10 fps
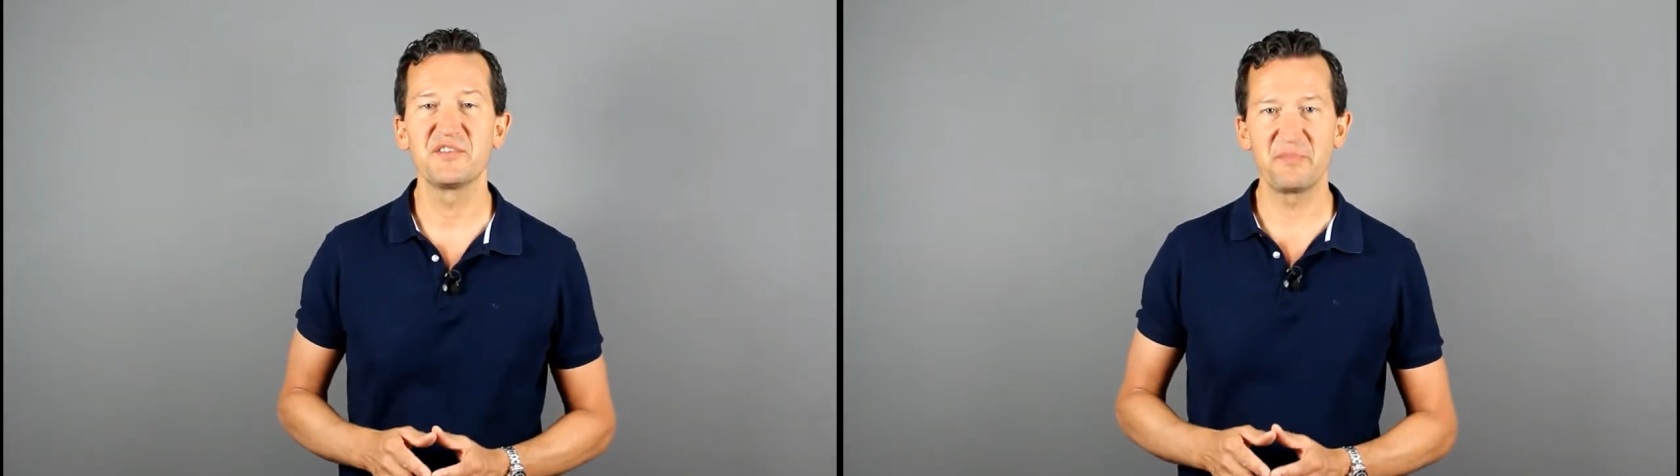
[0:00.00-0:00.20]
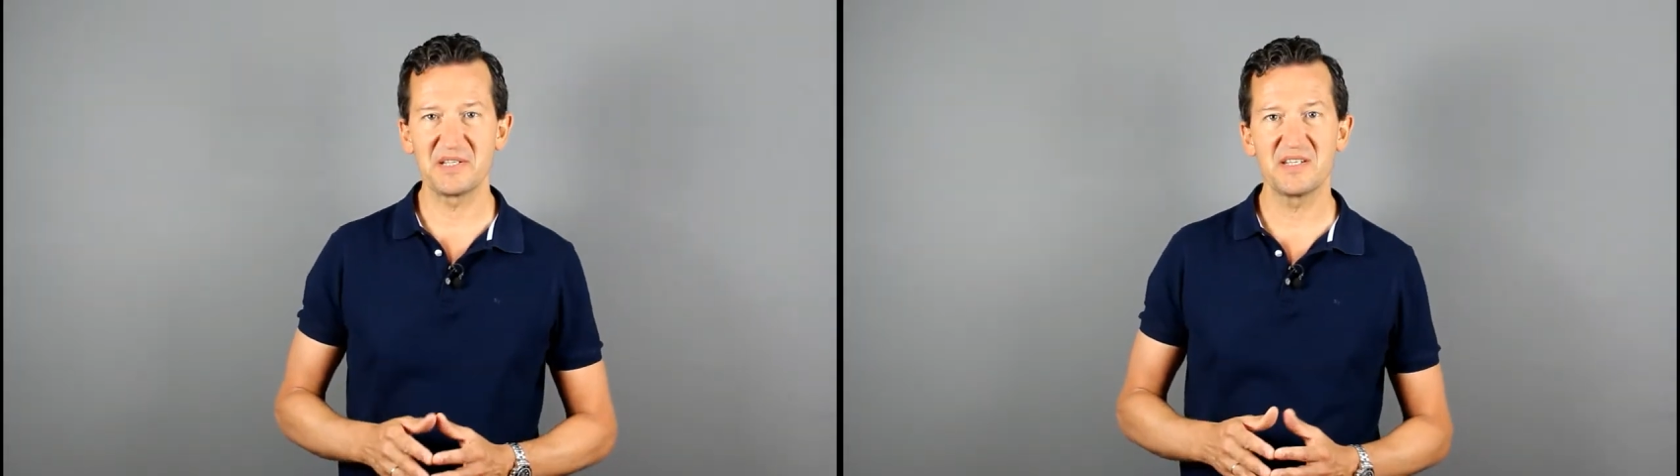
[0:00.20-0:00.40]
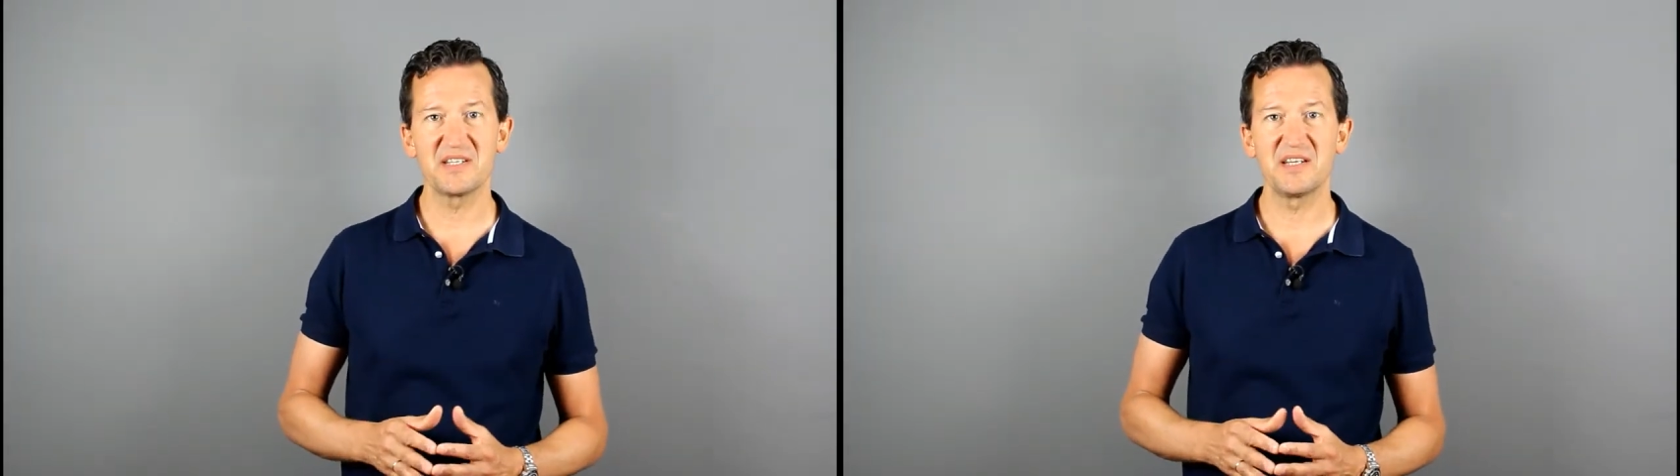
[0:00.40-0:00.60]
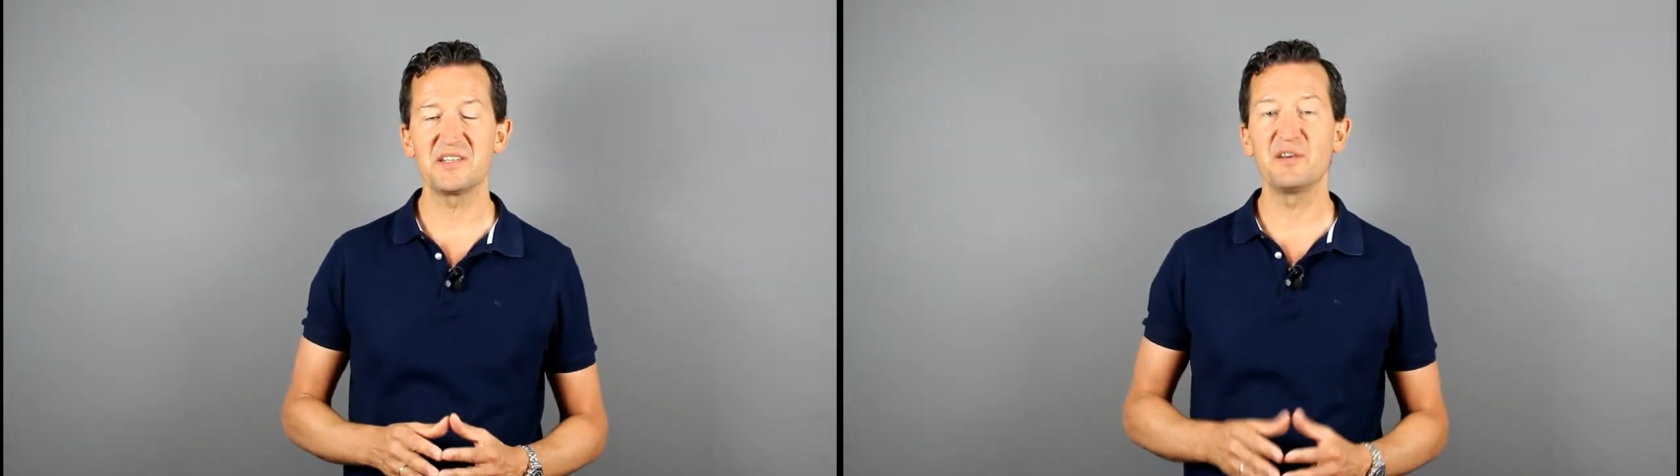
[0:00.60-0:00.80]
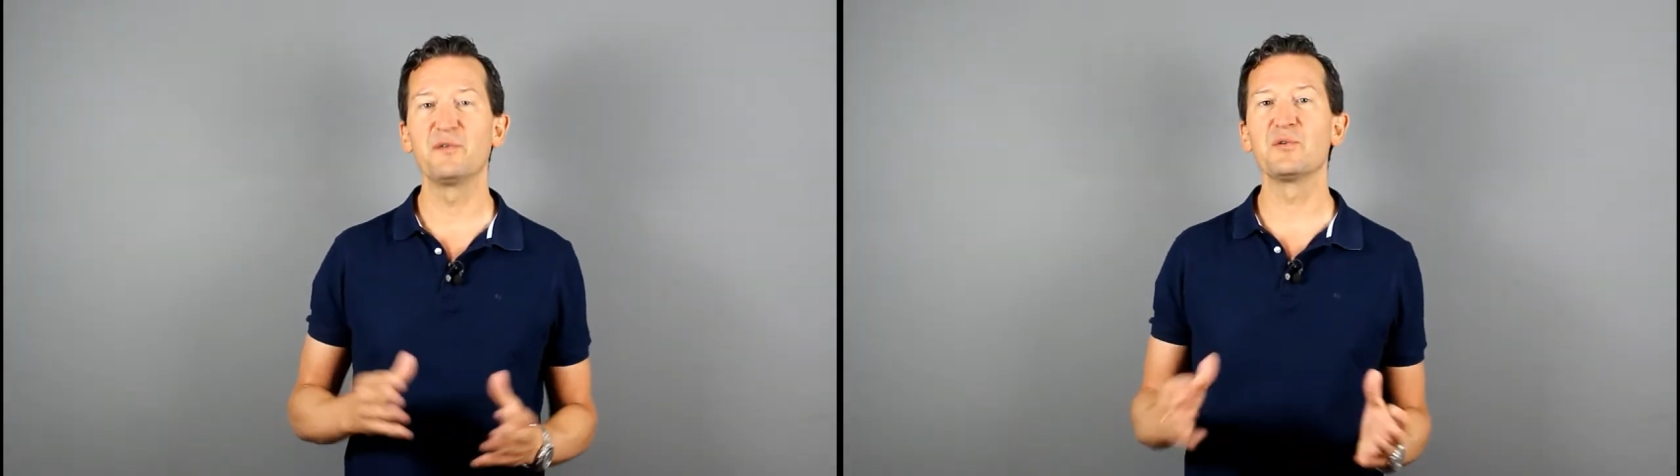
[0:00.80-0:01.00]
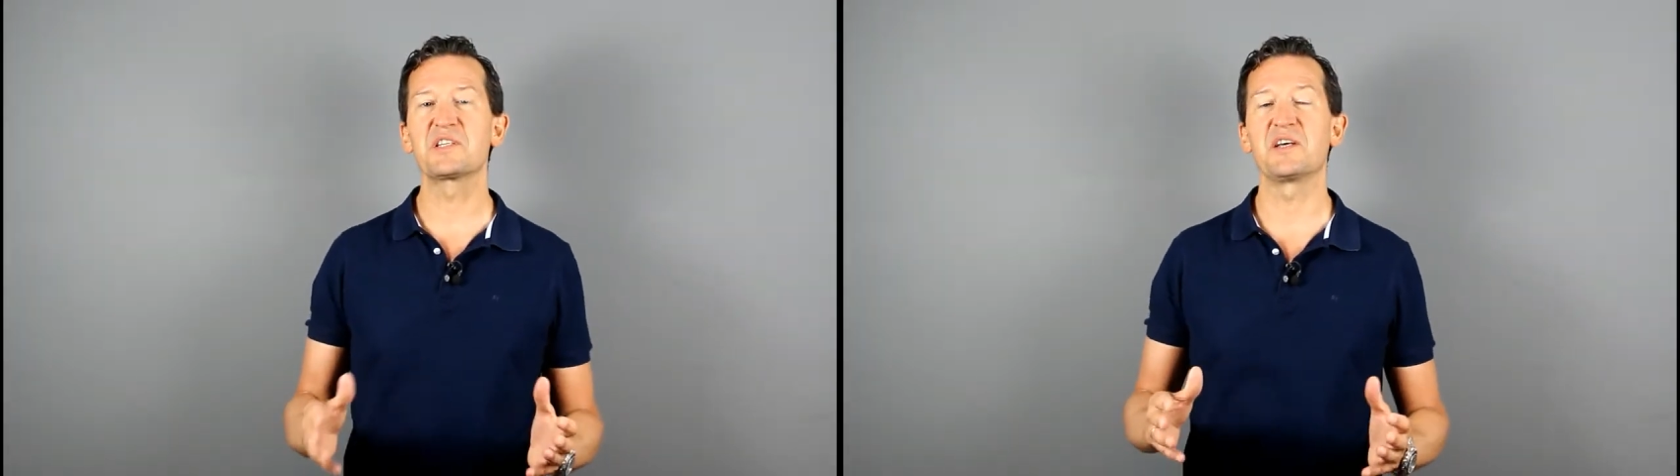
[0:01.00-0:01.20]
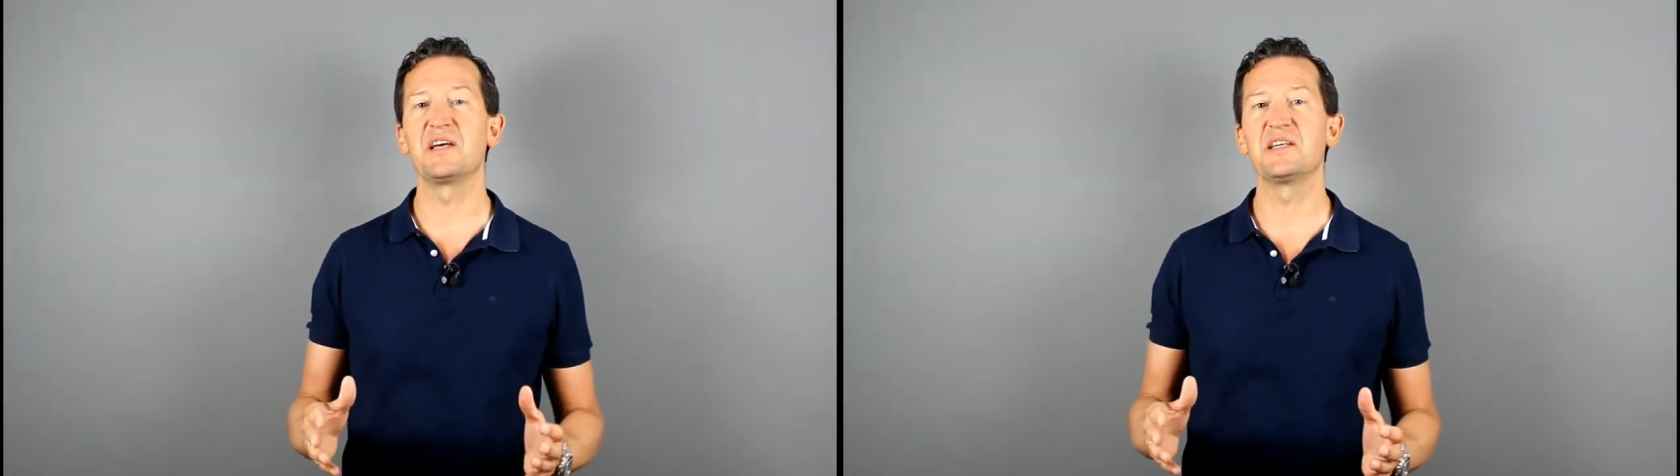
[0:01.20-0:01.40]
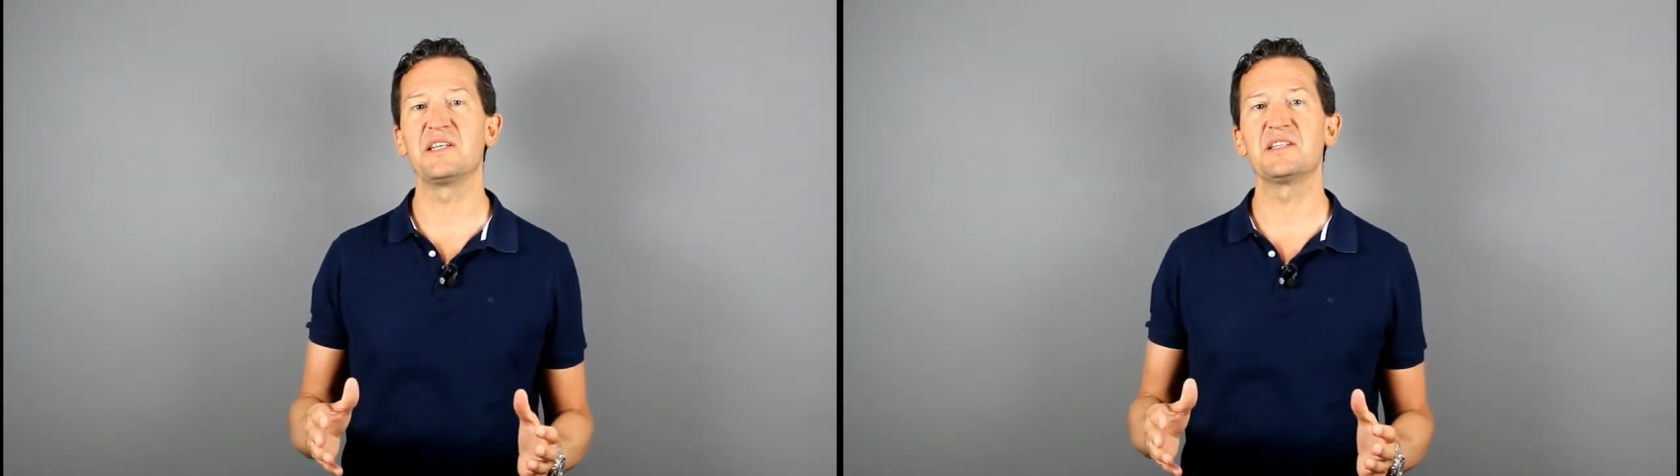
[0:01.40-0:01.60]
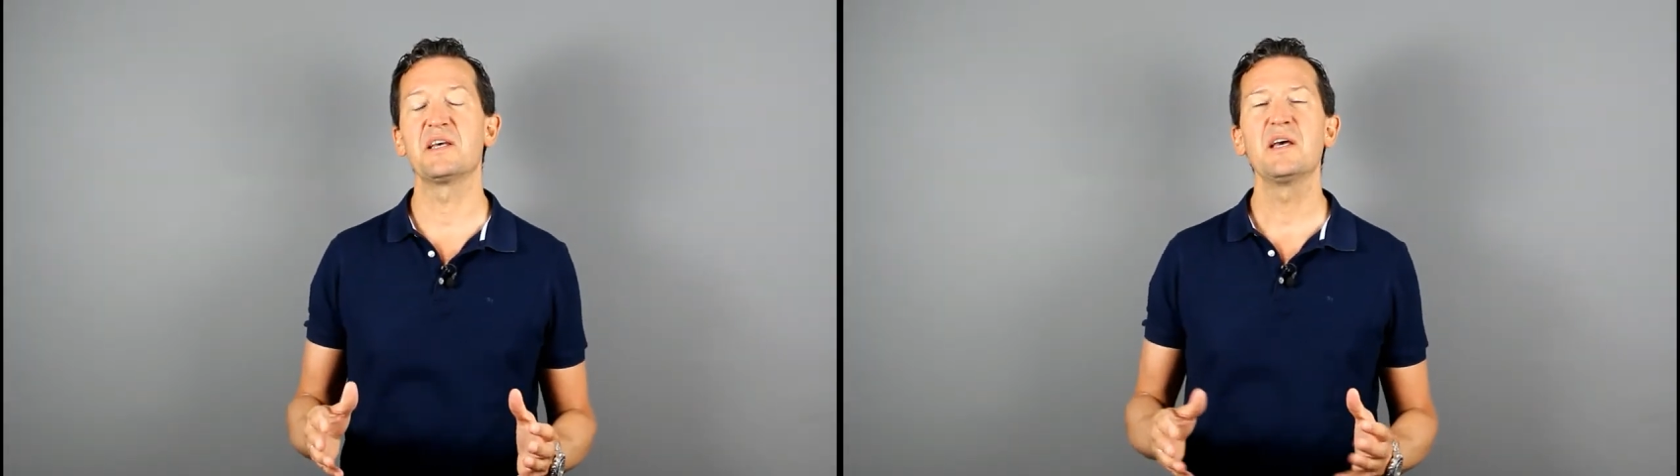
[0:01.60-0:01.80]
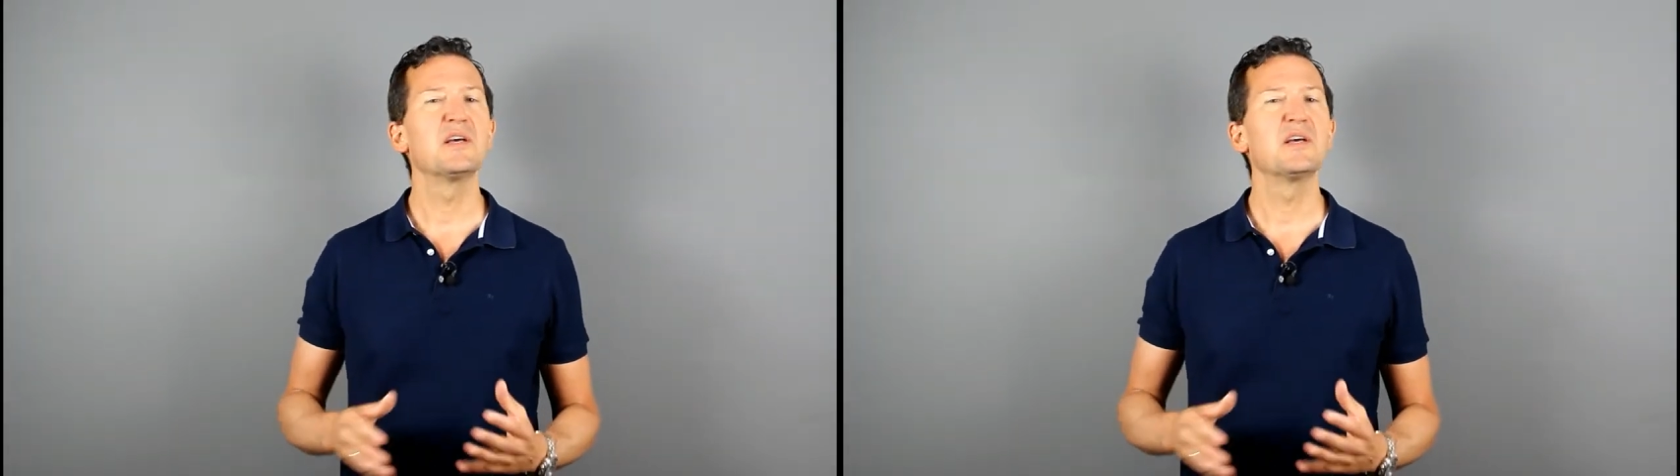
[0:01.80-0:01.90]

of businesses of all sizes,